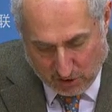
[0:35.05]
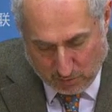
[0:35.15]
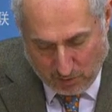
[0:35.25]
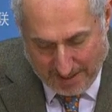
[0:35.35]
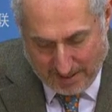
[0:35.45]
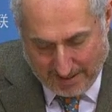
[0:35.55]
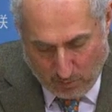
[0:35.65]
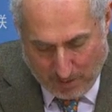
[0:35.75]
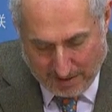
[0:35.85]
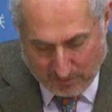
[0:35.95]
to spread
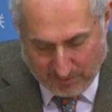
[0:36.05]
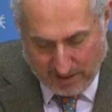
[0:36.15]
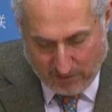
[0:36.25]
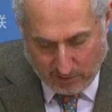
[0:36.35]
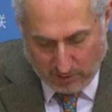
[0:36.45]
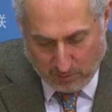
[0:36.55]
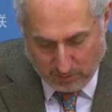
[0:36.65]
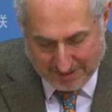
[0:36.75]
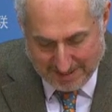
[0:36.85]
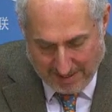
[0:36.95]
like wildfire in the
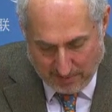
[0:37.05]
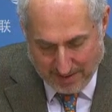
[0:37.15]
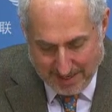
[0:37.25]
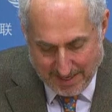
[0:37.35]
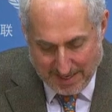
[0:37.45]
global south,